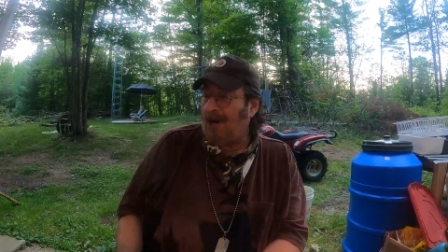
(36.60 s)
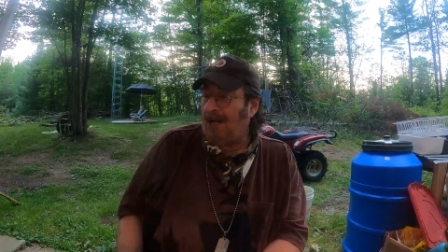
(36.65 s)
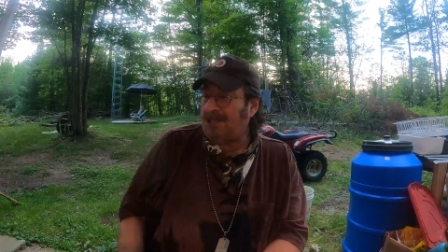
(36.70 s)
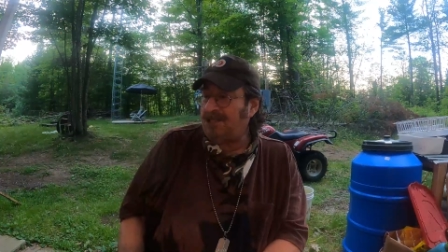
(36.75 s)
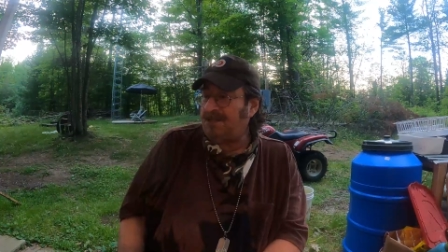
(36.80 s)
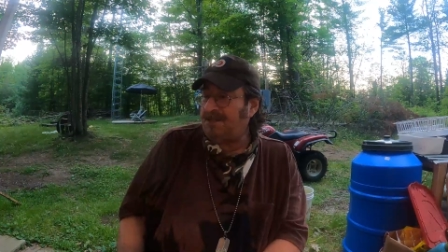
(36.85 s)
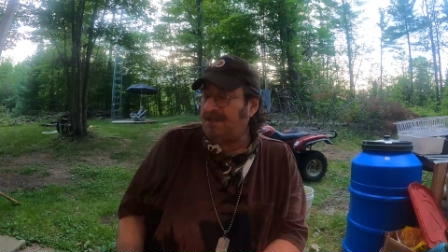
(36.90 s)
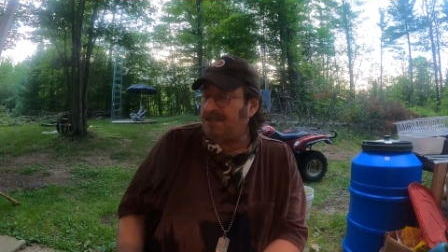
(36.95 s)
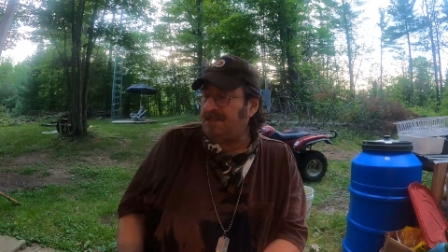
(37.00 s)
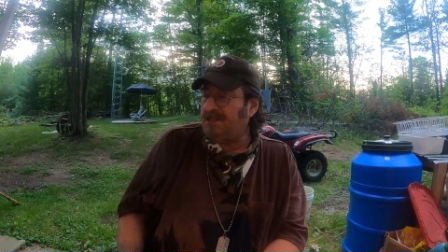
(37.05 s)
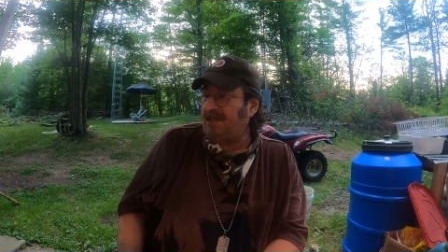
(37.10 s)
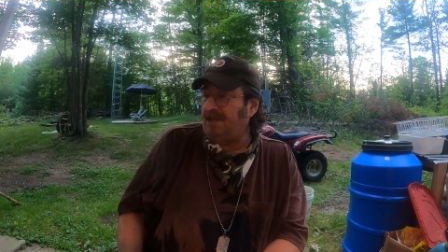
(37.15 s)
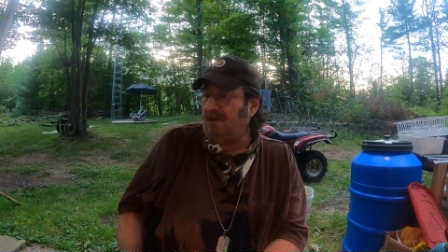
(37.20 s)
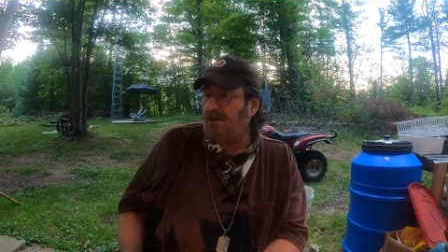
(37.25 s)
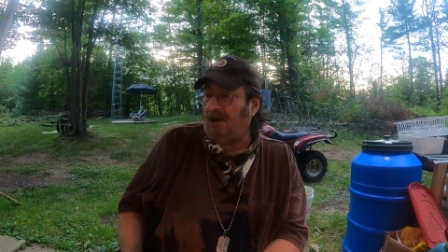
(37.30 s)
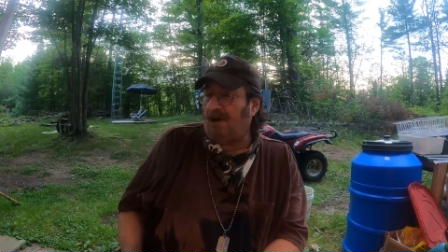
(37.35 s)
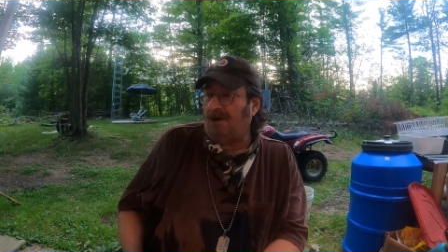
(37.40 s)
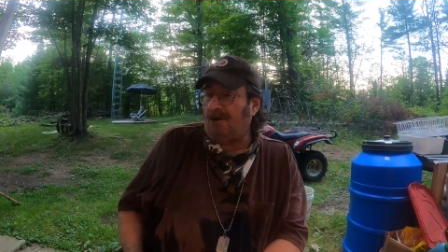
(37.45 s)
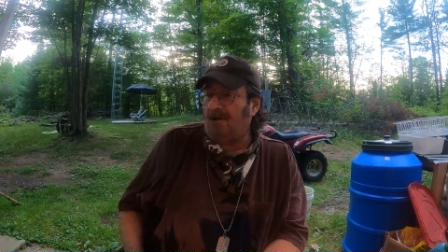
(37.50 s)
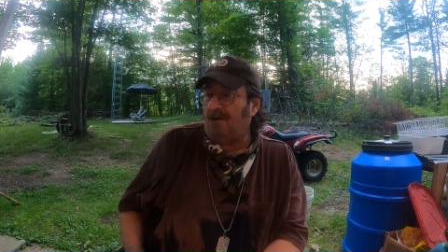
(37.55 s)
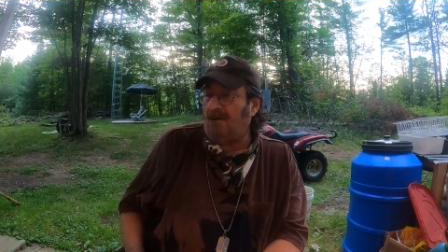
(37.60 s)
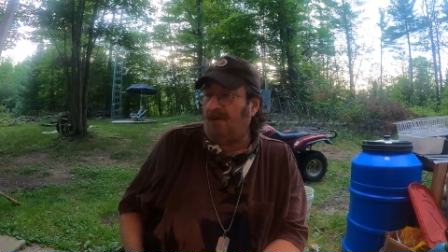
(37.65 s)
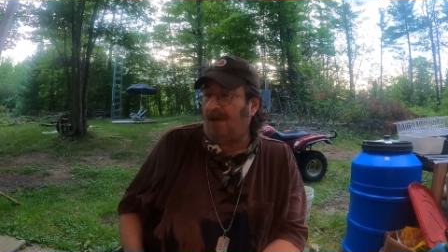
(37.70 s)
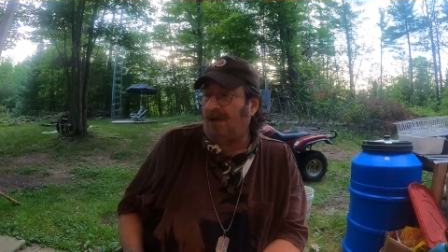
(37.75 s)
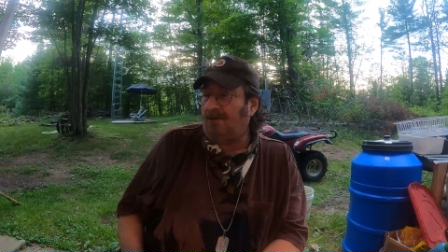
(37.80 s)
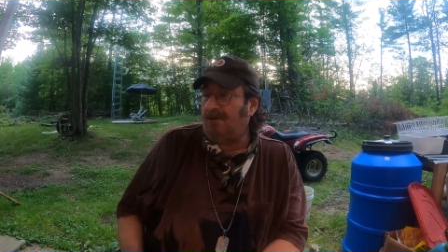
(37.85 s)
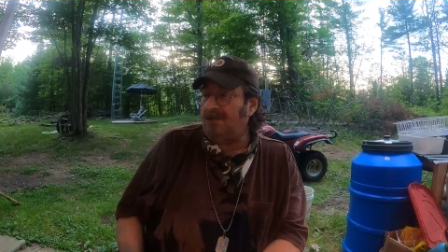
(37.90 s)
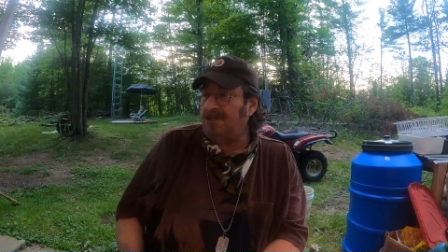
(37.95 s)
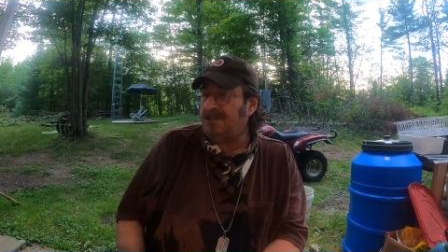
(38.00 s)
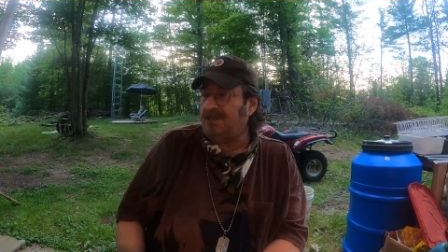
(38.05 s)
watched this little article
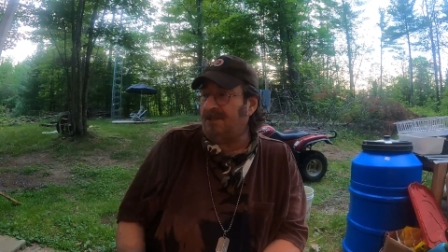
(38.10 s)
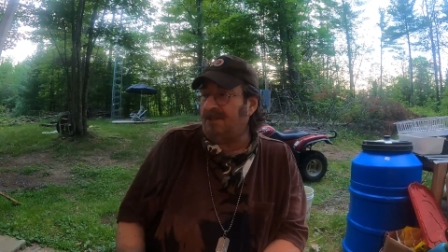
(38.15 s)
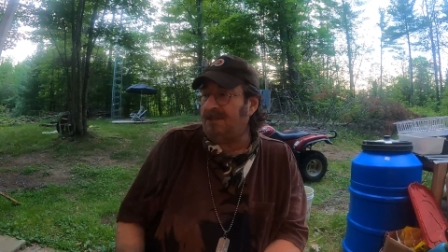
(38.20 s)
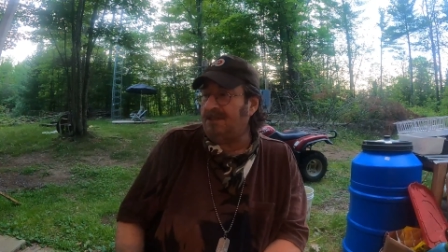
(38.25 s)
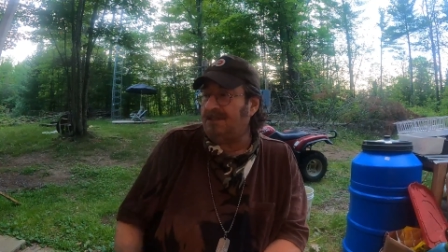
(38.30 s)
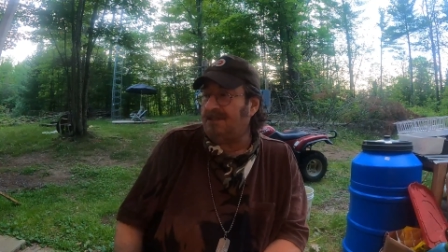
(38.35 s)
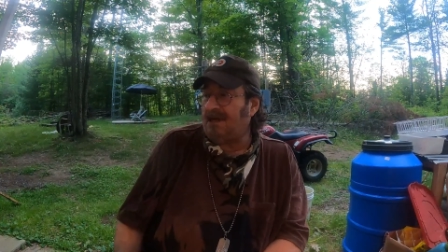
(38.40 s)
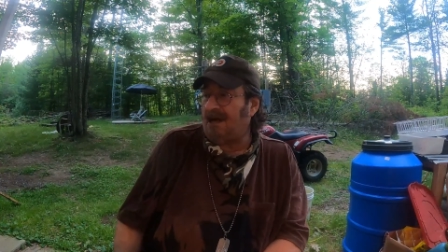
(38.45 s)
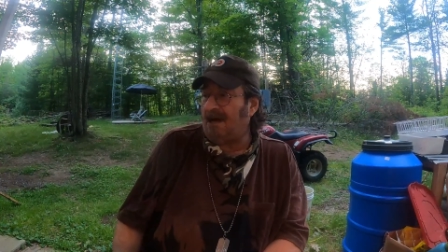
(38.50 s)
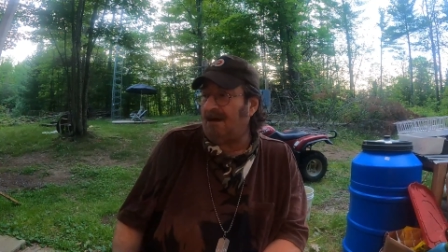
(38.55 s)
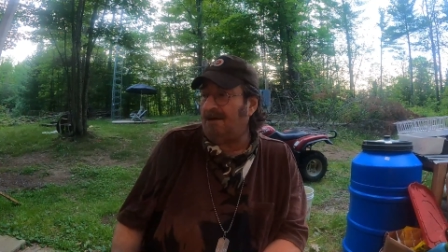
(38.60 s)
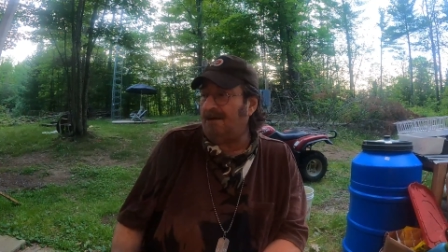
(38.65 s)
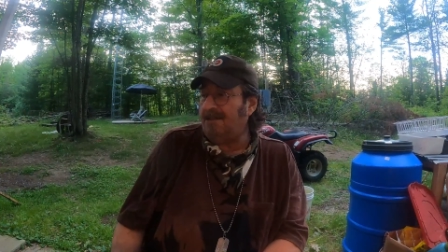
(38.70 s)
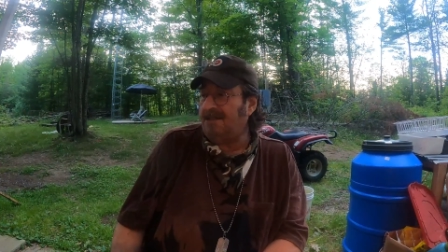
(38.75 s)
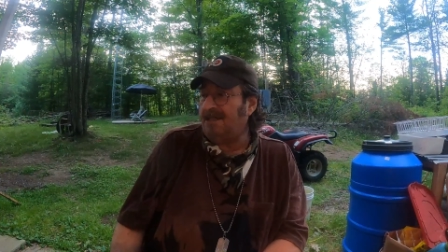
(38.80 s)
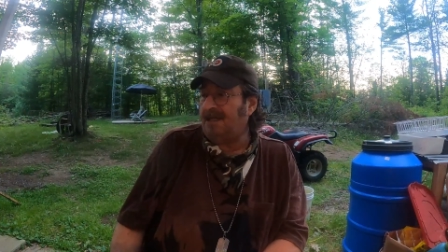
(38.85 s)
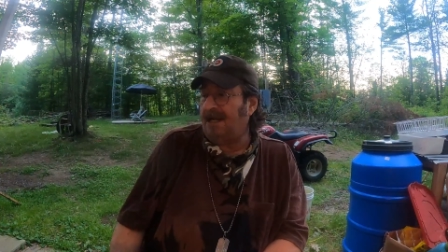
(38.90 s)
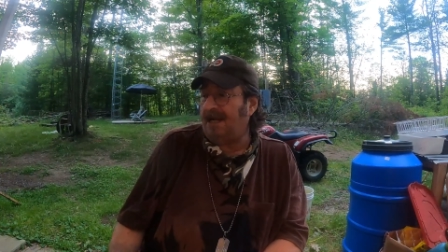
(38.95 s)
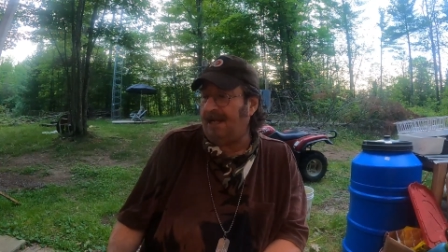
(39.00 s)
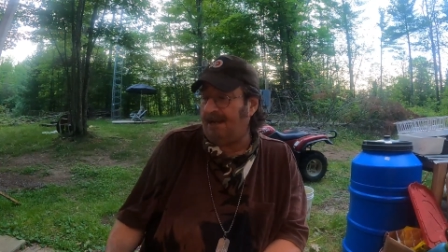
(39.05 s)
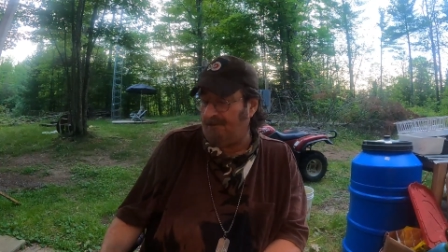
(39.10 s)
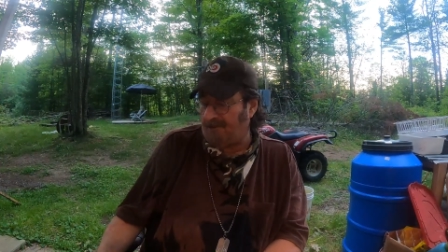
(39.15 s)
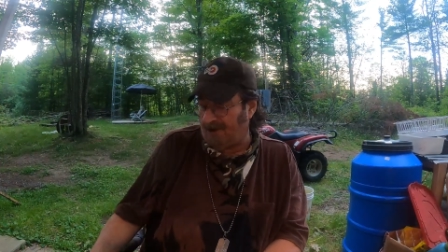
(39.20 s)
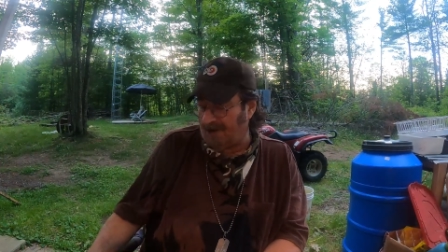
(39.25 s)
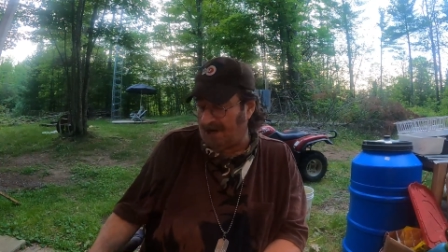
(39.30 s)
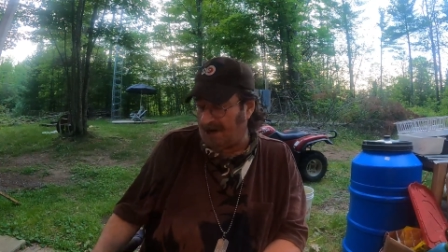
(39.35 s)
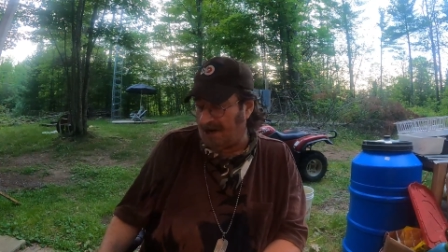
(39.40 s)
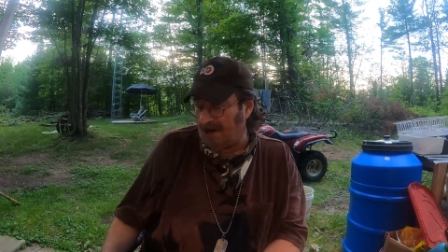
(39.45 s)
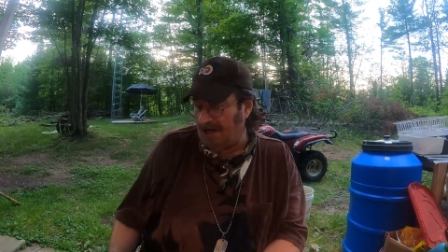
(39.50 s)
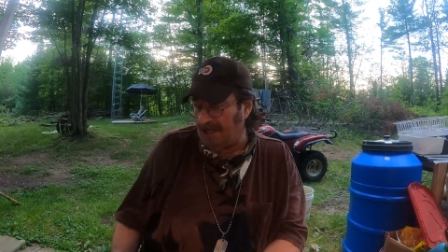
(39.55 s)
on Krystal and Saagar today
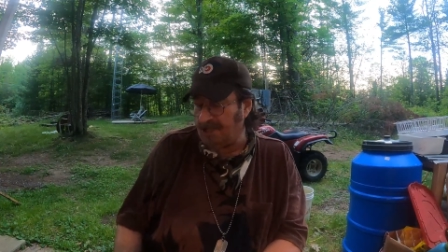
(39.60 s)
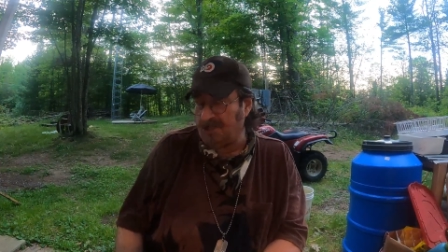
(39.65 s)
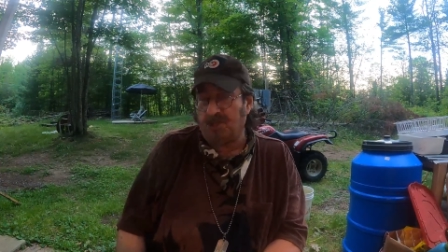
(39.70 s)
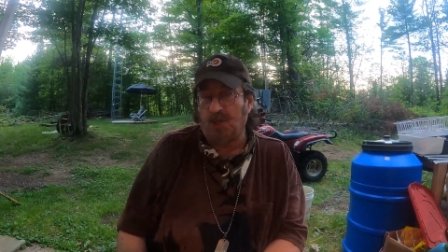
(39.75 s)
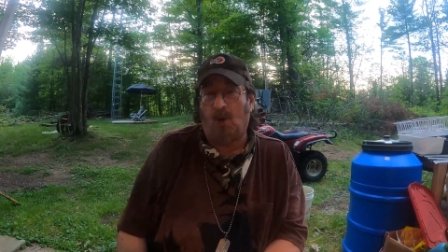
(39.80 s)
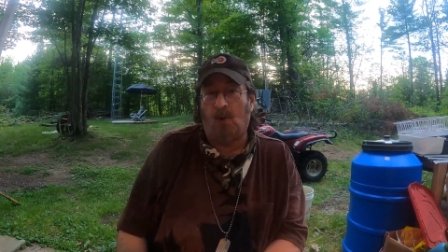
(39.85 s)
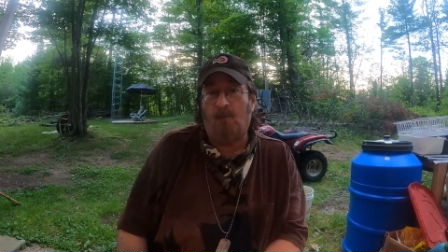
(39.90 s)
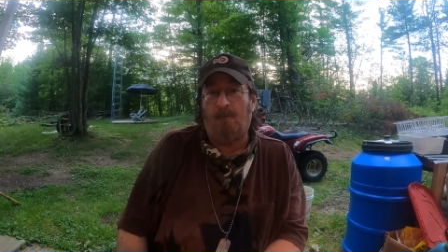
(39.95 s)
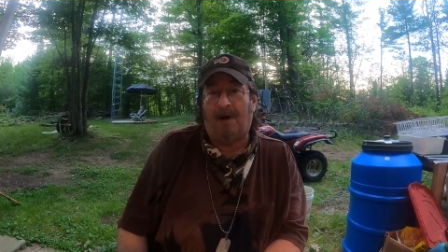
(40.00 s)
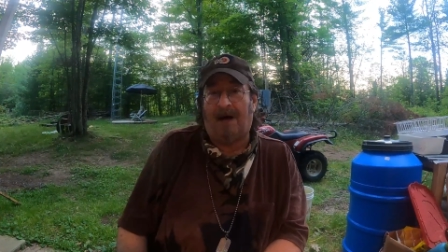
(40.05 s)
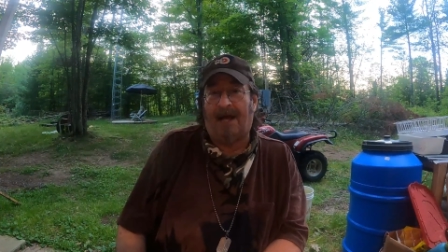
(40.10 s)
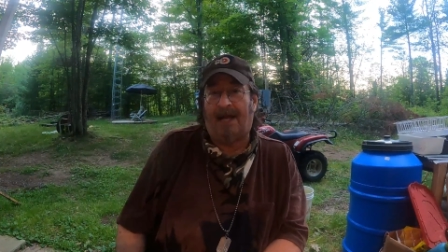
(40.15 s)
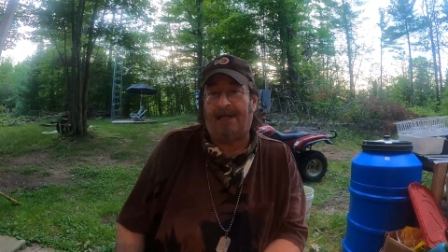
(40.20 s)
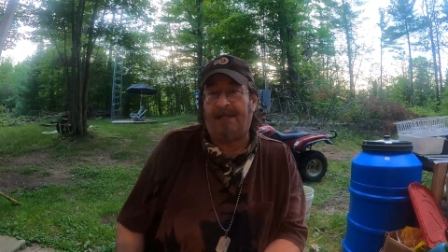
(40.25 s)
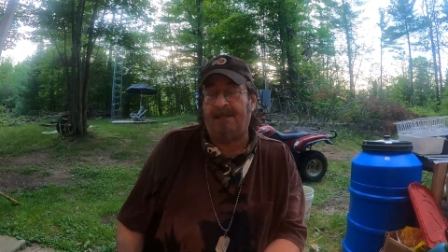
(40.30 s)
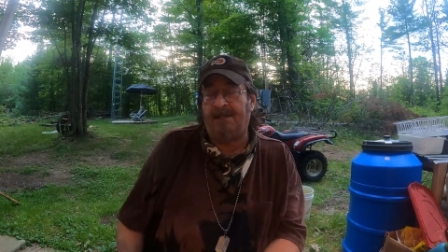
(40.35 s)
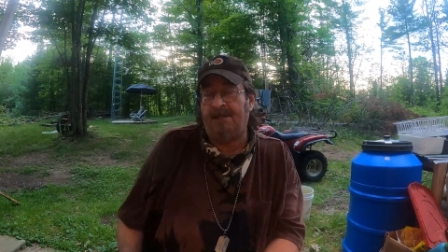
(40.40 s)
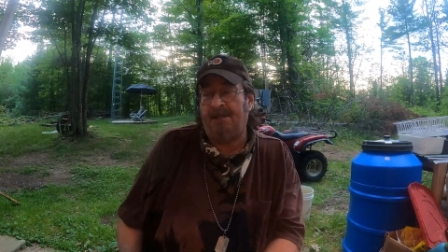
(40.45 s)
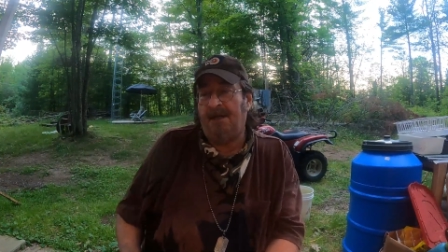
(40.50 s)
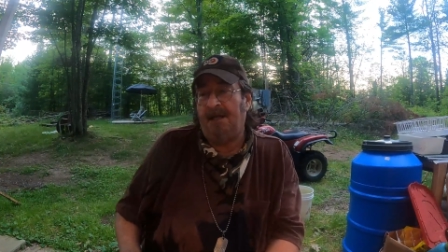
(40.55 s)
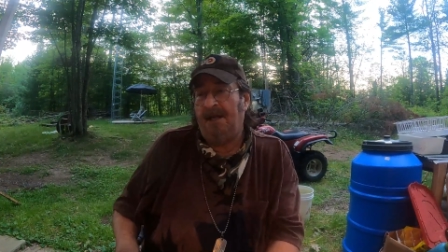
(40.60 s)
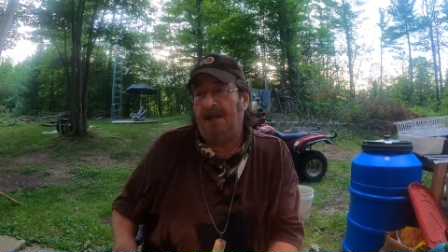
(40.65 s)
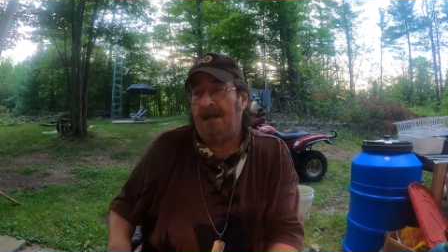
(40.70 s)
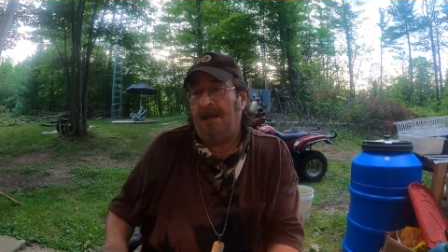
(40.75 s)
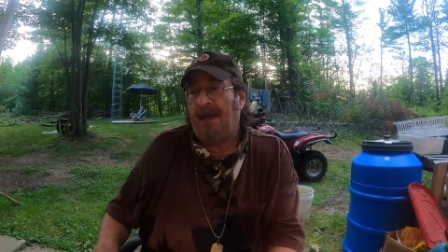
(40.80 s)
regarding Joe Biden